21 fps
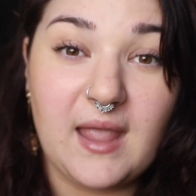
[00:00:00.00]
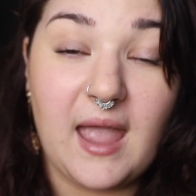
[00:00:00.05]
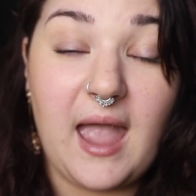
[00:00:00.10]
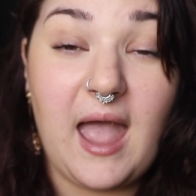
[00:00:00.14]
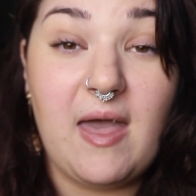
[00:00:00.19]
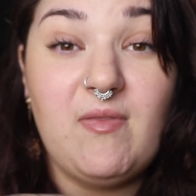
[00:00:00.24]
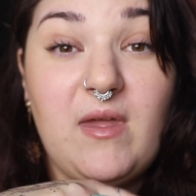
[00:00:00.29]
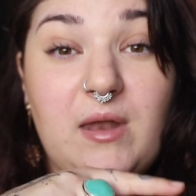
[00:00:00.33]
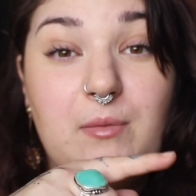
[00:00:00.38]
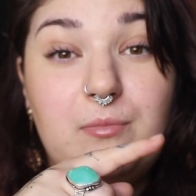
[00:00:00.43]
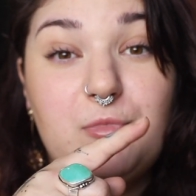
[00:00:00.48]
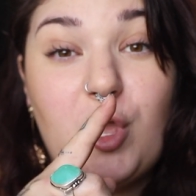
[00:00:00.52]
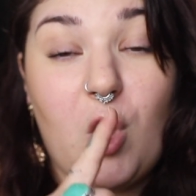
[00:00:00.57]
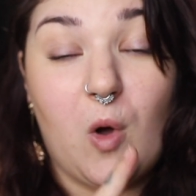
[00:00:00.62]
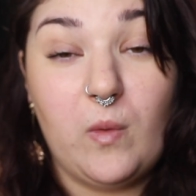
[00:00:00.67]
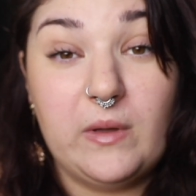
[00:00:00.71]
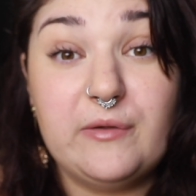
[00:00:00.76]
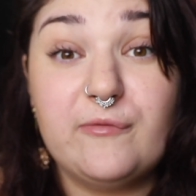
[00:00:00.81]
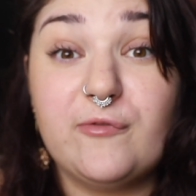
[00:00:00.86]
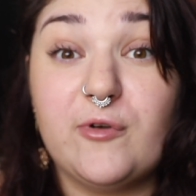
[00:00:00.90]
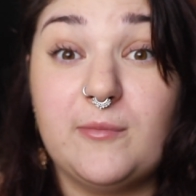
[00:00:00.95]
And then
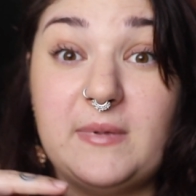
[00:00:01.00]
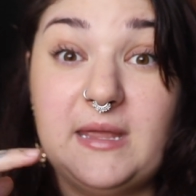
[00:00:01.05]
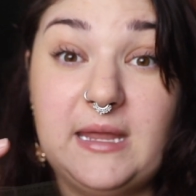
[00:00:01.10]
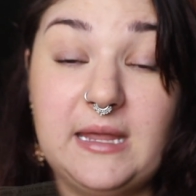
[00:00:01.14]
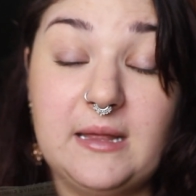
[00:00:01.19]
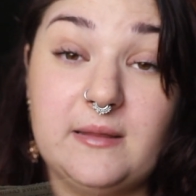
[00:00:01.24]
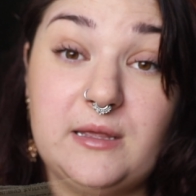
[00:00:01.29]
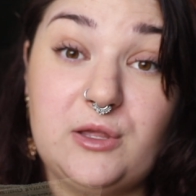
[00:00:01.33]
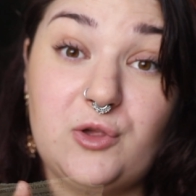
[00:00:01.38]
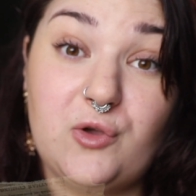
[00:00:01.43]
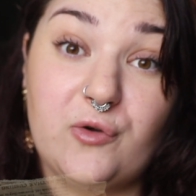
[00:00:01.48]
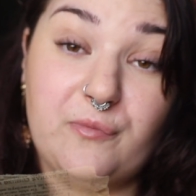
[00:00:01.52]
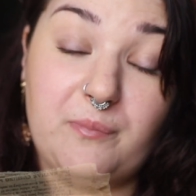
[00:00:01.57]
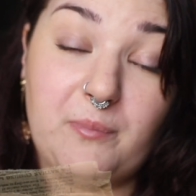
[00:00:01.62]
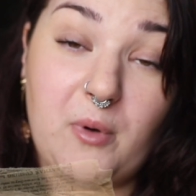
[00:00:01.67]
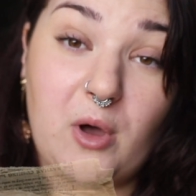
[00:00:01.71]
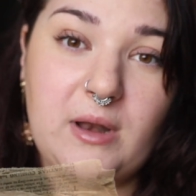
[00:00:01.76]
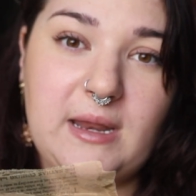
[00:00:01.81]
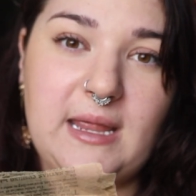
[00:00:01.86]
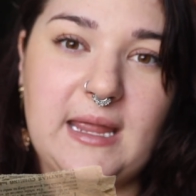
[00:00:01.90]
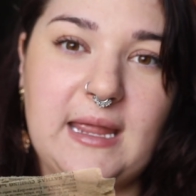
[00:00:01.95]
going from healing your
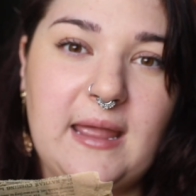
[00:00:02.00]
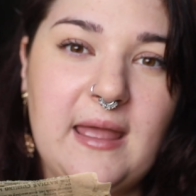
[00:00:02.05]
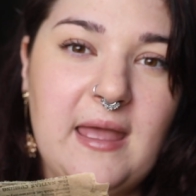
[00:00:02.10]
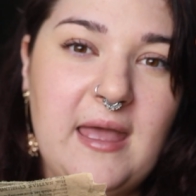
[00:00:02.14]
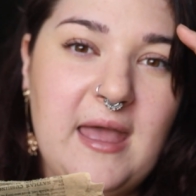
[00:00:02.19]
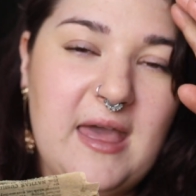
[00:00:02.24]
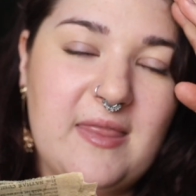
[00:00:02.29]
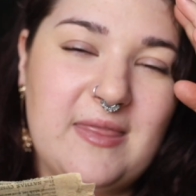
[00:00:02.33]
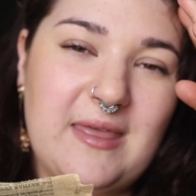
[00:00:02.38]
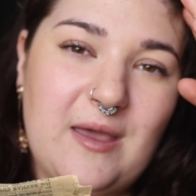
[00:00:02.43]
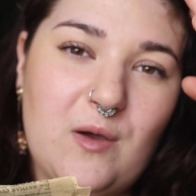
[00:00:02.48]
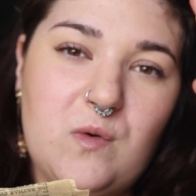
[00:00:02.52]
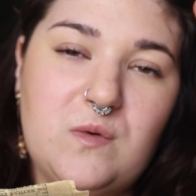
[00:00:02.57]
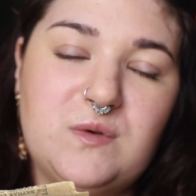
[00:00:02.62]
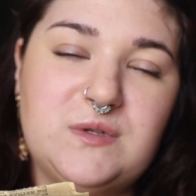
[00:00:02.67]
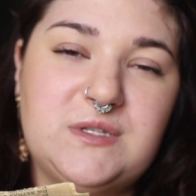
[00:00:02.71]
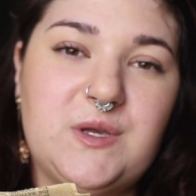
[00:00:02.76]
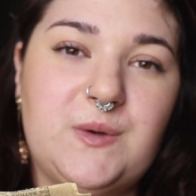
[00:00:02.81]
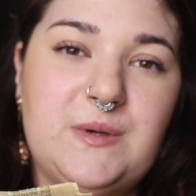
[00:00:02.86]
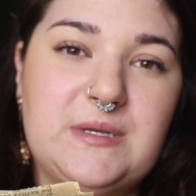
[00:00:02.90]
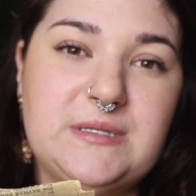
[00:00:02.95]
body, there
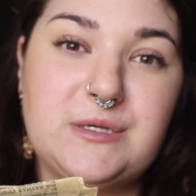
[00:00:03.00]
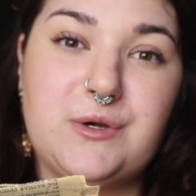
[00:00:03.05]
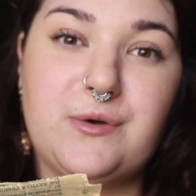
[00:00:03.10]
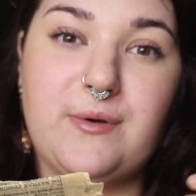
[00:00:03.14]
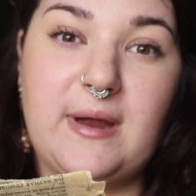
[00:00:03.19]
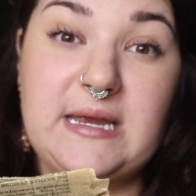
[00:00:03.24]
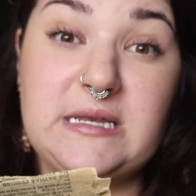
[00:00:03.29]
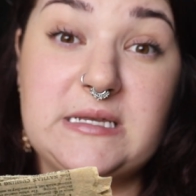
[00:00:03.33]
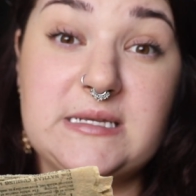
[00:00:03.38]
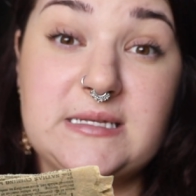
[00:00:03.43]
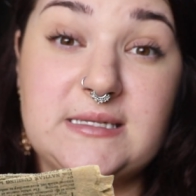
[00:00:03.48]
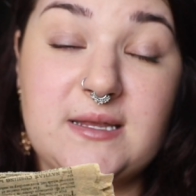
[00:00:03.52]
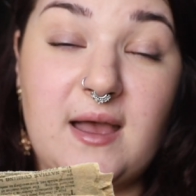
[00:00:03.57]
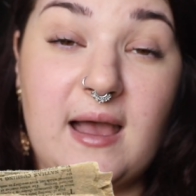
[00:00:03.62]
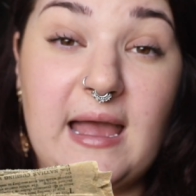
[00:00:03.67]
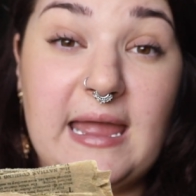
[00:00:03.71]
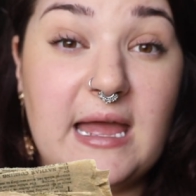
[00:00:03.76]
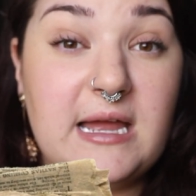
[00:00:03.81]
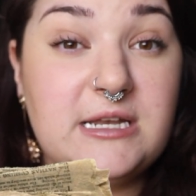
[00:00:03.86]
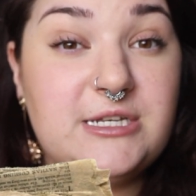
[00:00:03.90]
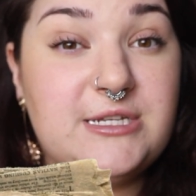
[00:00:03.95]
also is a great
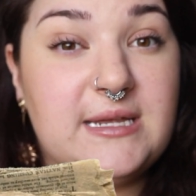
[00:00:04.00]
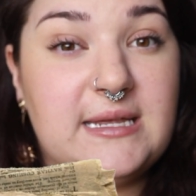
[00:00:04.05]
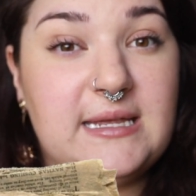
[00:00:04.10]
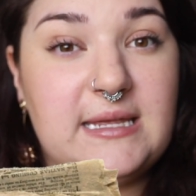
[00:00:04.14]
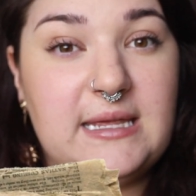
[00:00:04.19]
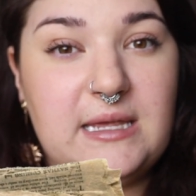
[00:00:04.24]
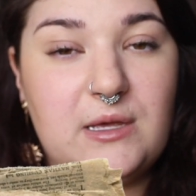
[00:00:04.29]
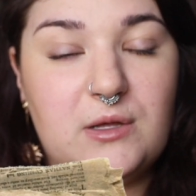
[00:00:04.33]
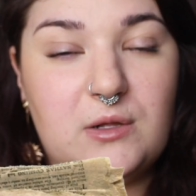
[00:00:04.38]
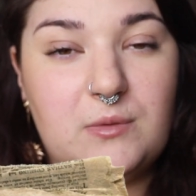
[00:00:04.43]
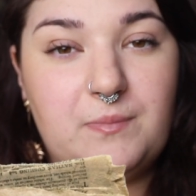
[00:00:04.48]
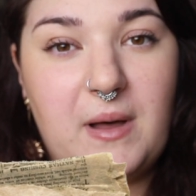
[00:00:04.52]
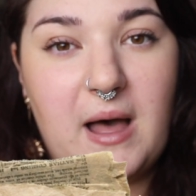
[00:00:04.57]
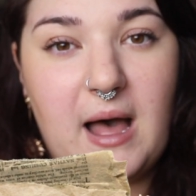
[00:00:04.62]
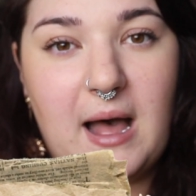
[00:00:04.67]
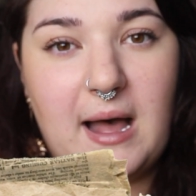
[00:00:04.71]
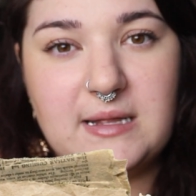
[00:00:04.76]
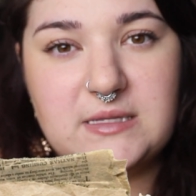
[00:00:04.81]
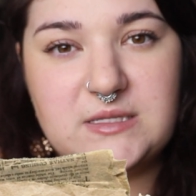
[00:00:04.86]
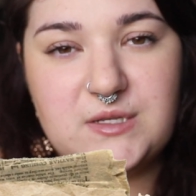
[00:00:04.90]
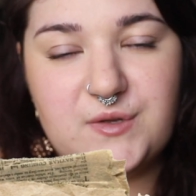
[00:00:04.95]
desire to heal
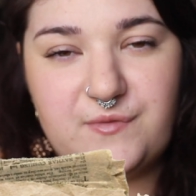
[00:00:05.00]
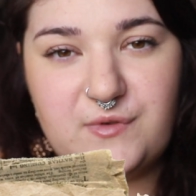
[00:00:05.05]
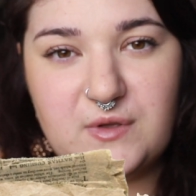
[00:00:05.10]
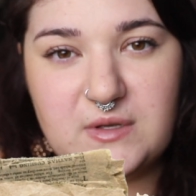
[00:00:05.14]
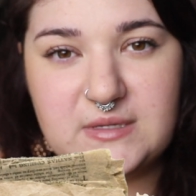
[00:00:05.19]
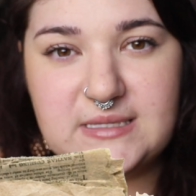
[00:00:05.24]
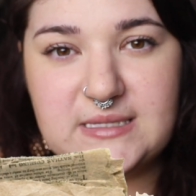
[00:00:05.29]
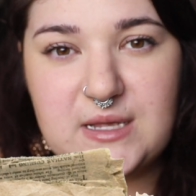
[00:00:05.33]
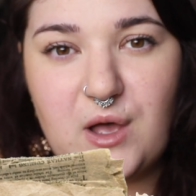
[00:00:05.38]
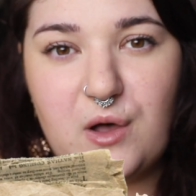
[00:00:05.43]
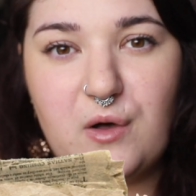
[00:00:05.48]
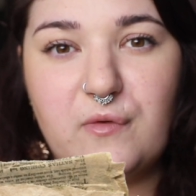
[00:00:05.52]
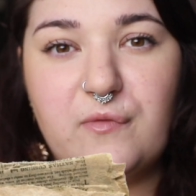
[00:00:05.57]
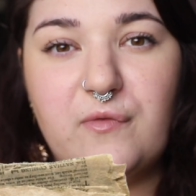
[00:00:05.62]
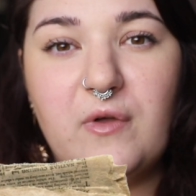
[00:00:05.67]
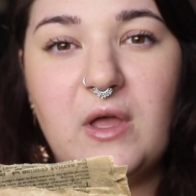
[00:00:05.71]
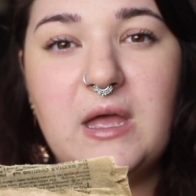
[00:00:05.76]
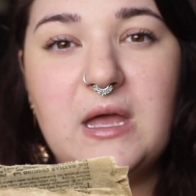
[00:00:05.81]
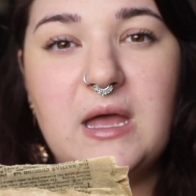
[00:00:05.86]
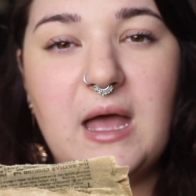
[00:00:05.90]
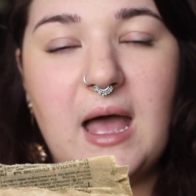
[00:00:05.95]
parts of yourself
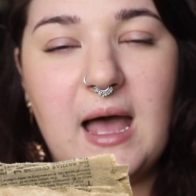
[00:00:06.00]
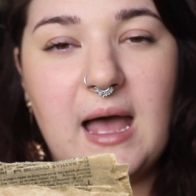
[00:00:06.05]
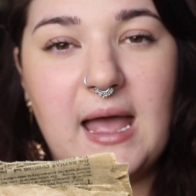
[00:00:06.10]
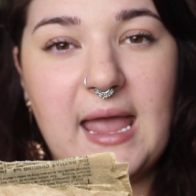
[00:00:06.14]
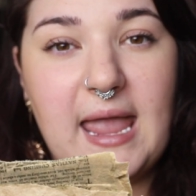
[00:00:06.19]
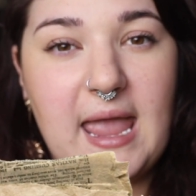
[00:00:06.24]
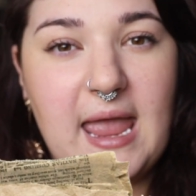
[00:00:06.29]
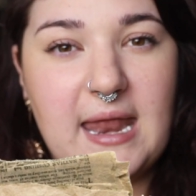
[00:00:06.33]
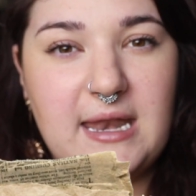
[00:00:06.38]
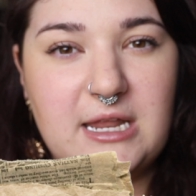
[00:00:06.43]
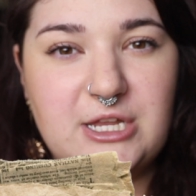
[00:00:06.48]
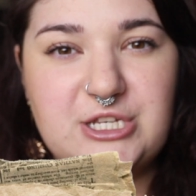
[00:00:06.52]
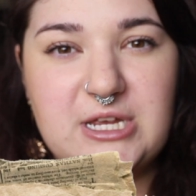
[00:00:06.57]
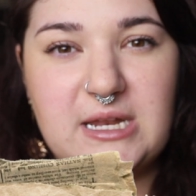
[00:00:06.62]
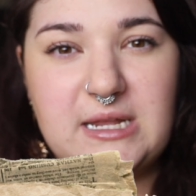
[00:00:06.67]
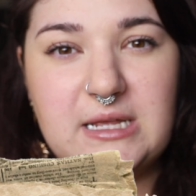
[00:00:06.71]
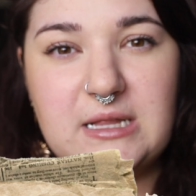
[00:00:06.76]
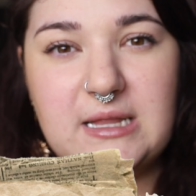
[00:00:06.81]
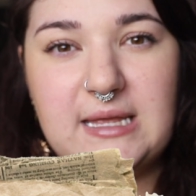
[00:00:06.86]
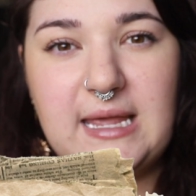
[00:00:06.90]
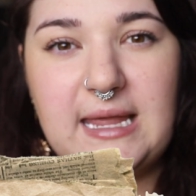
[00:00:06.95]

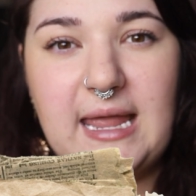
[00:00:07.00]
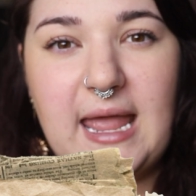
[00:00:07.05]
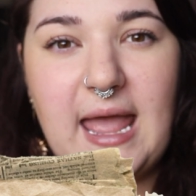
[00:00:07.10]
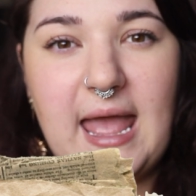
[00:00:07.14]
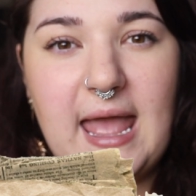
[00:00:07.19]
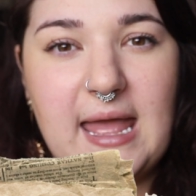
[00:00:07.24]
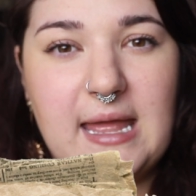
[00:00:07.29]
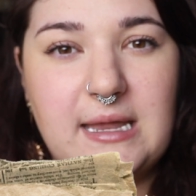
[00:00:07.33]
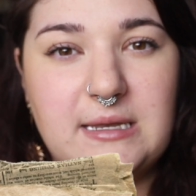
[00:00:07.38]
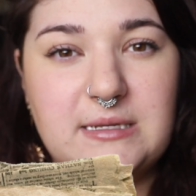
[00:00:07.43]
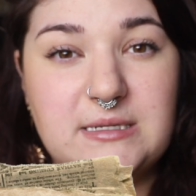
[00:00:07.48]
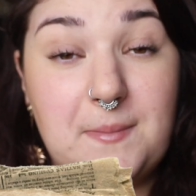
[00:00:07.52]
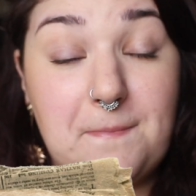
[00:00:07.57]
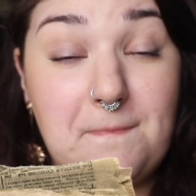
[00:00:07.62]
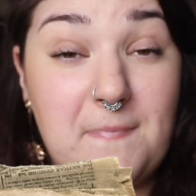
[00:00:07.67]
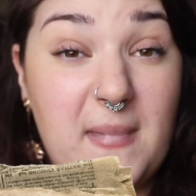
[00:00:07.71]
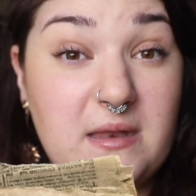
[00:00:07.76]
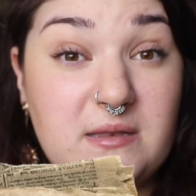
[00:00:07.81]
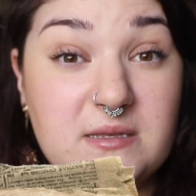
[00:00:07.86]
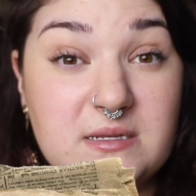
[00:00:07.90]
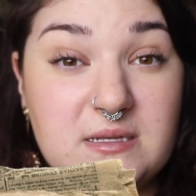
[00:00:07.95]
energetically and
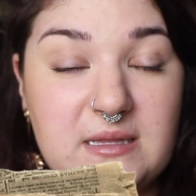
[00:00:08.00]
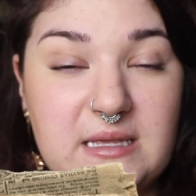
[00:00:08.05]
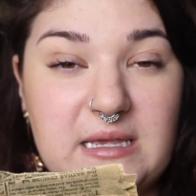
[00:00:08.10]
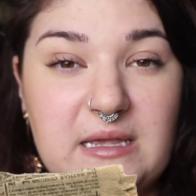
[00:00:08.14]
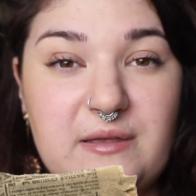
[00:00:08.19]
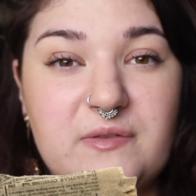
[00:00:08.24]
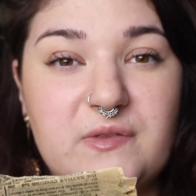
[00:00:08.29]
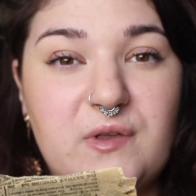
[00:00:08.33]
mentally.